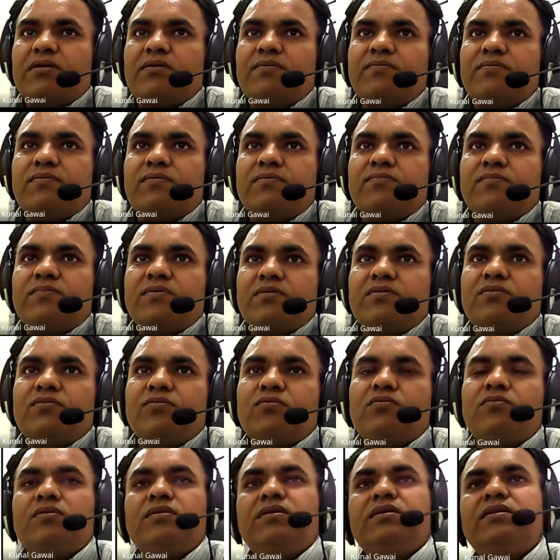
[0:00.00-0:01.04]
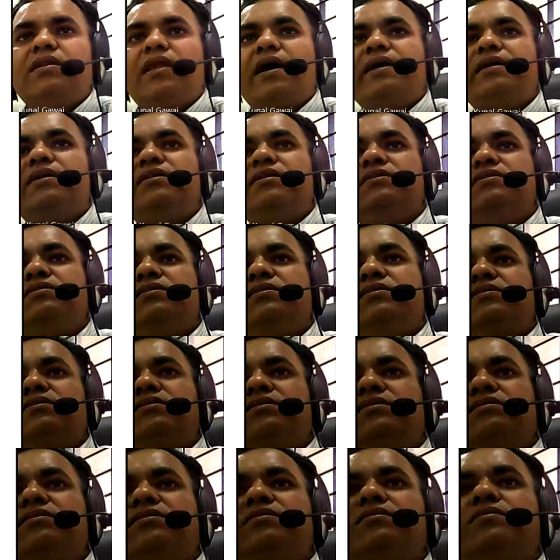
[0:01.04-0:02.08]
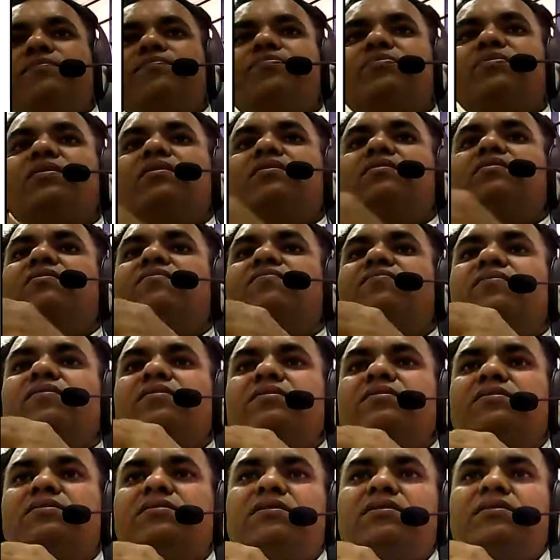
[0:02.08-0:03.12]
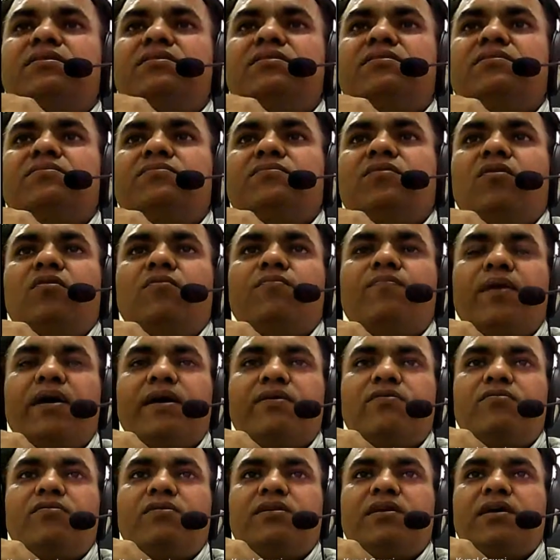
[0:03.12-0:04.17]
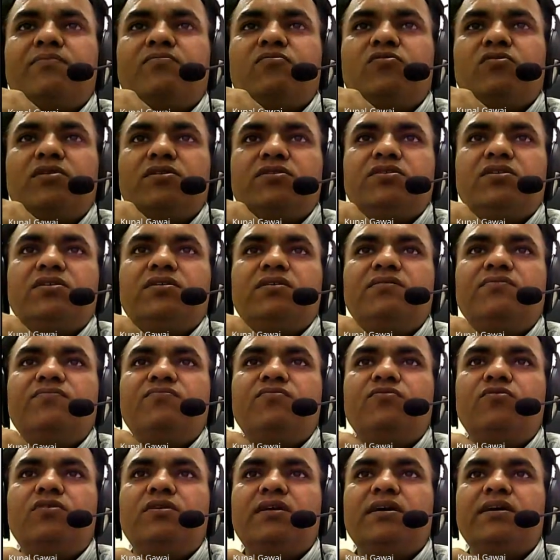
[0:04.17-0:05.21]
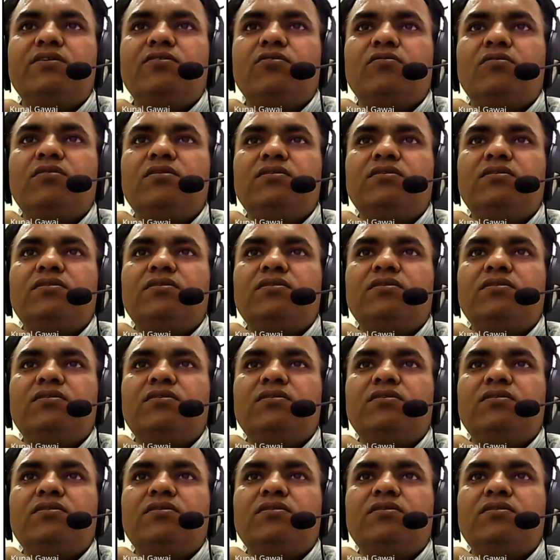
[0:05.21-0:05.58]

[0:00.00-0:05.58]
So in 1960s, the first studies of microencapsulation in food technology